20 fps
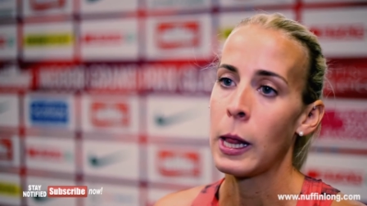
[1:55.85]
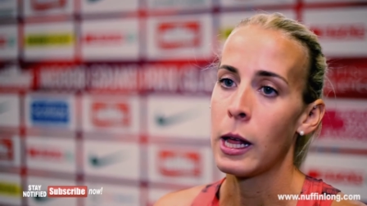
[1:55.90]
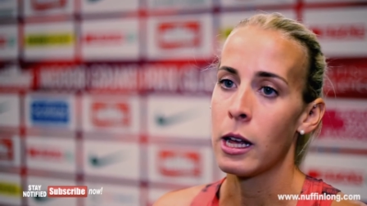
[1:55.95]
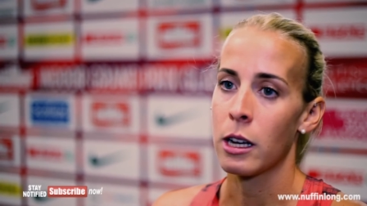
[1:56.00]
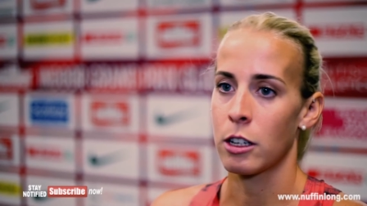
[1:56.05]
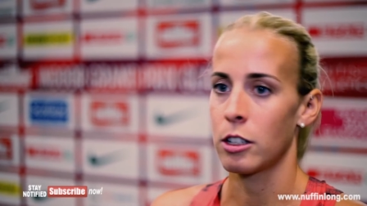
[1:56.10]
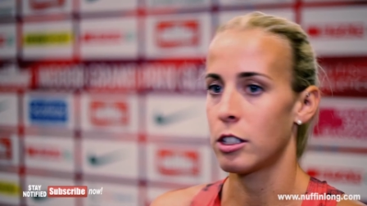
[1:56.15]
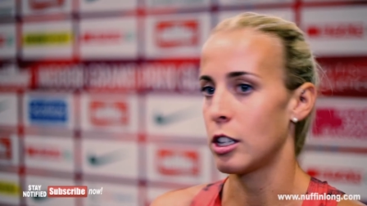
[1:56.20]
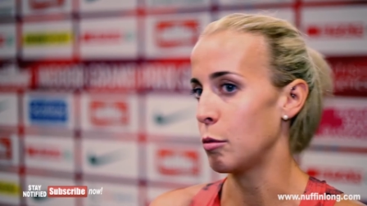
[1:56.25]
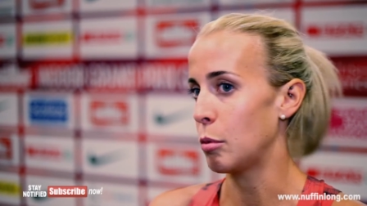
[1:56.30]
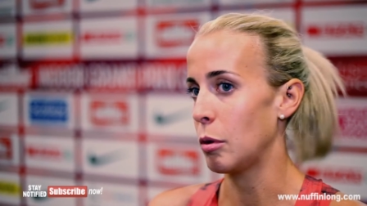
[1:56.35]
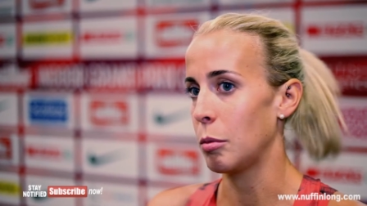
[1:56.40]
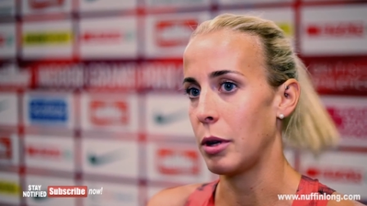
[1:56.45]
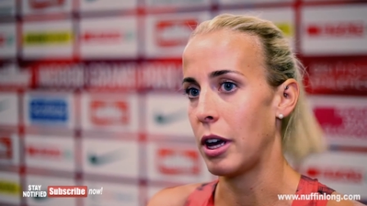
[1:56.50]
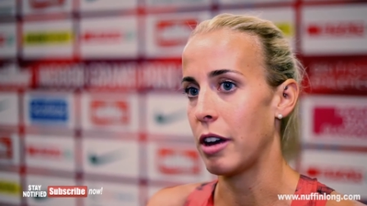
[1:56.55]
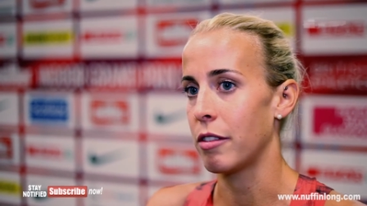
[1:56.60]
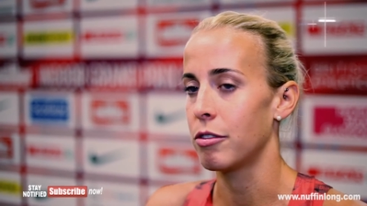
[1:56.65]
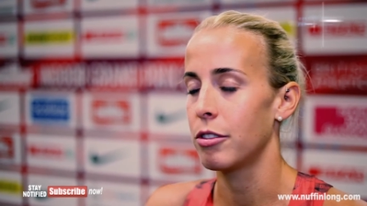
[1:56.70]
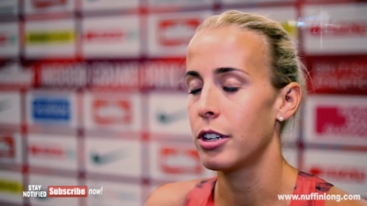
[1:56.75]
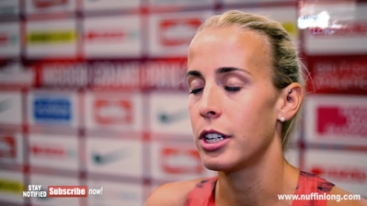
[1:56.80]
Because some people
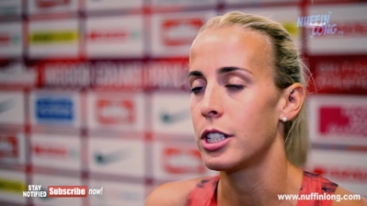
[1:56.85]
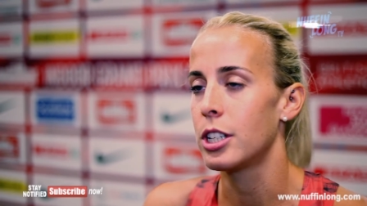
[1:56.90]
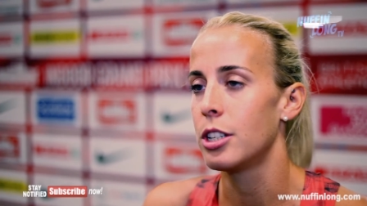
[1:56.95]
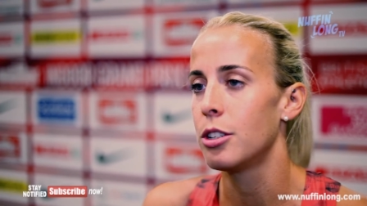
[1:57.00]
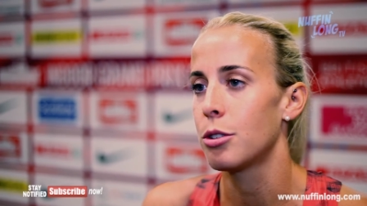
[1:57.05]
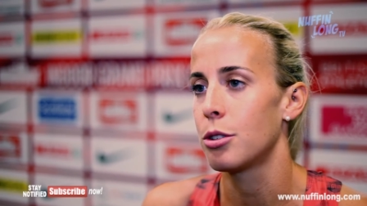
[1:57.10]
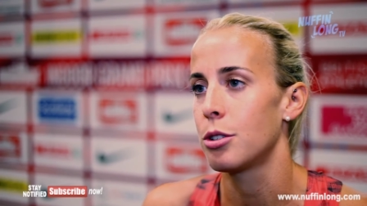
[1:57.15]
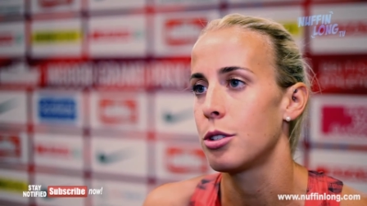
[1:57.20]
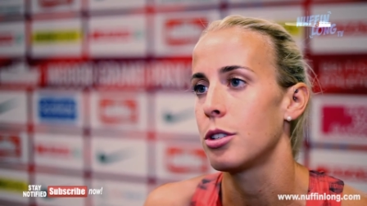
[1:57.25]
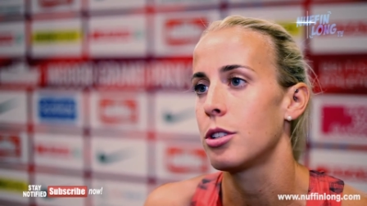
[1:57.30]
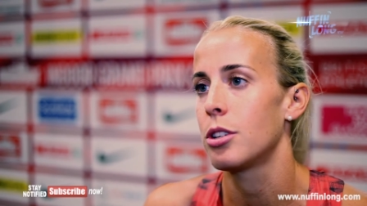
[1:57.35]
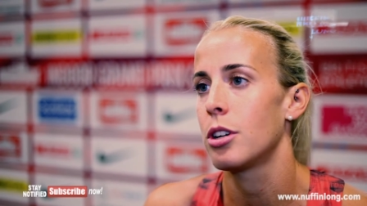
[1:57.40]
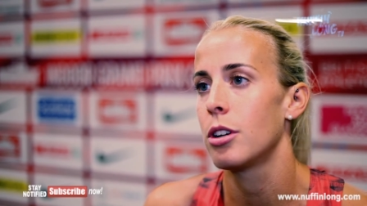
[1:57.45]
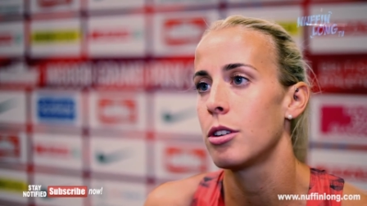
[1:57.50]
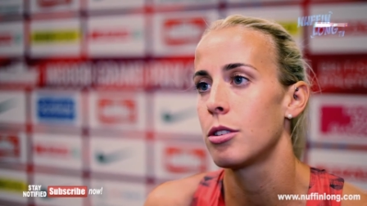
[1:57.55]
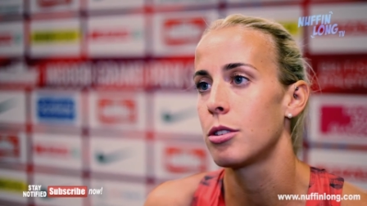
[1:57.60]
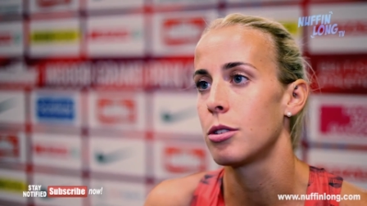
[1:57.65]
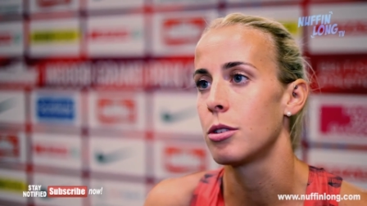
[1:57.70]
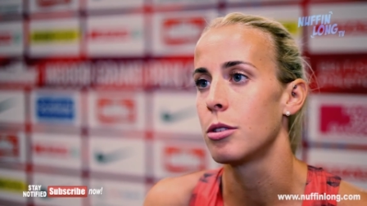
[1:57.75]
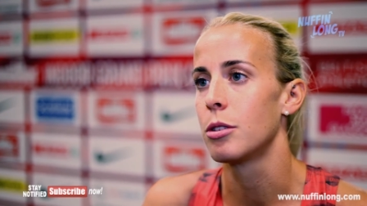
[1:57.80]
haven't raced indoors at
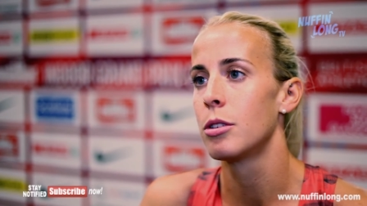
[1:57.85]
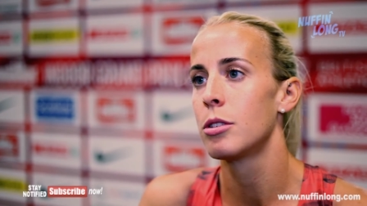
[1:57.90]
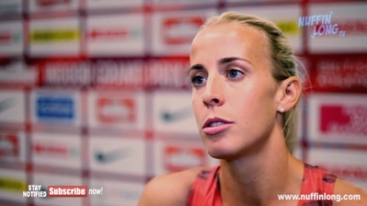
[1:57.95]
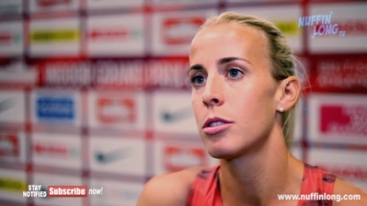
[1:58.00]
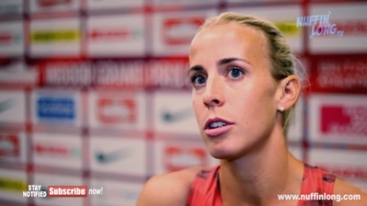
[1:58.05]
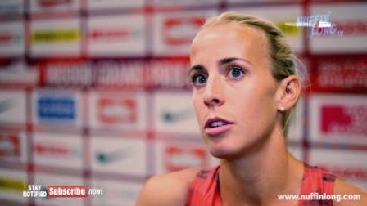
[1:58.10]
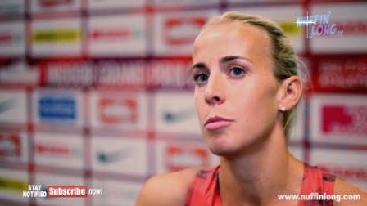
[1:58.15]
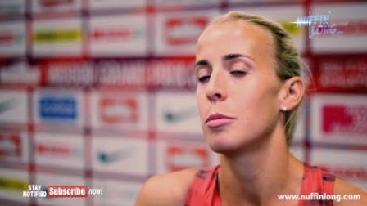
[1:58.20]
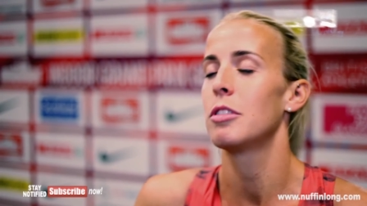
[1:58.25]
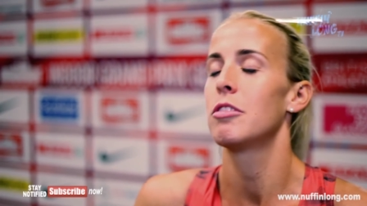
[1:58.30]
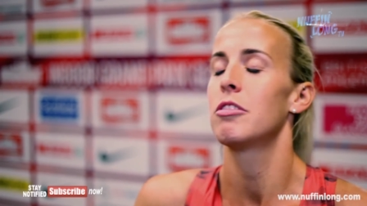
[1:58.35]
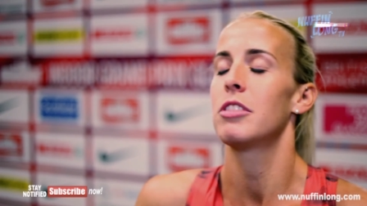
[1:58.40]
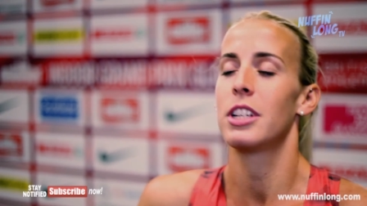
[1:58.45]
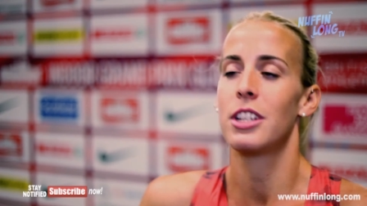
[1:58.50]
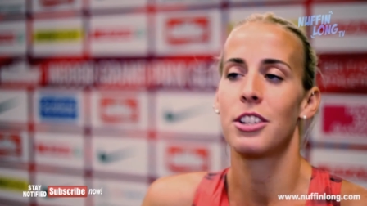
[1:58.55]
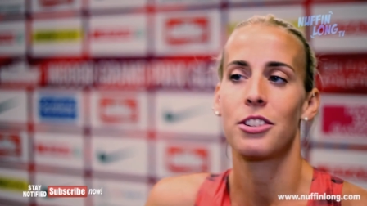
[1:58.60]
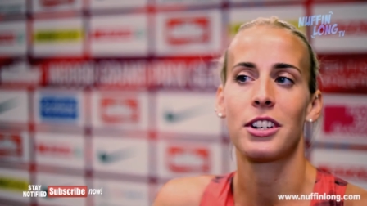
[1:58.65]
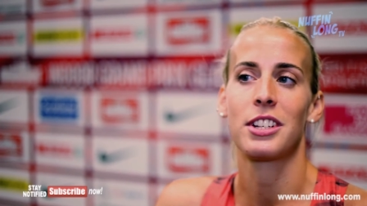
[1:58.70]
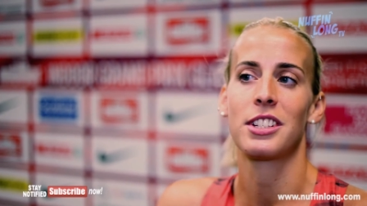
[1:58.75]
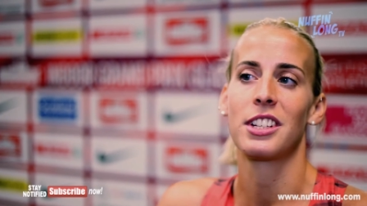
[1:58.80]
all, so it's going to be really
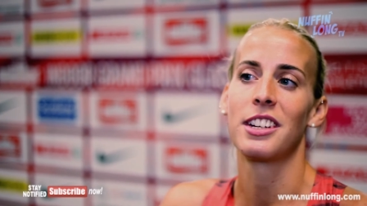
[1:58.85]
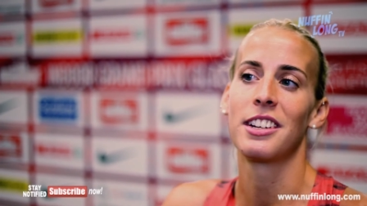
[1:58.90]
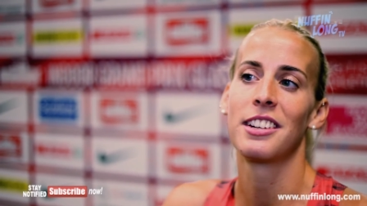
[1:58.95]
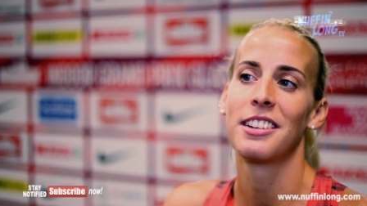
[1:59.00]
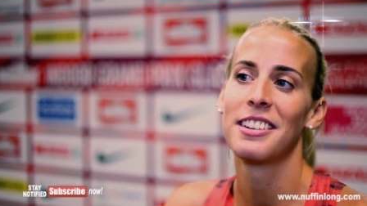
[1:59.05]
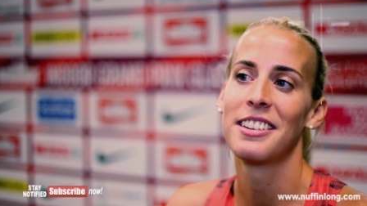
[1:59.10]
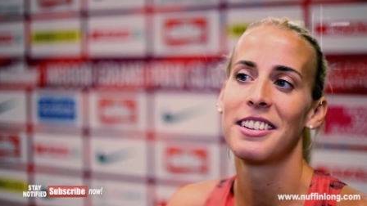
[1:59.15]
interesting.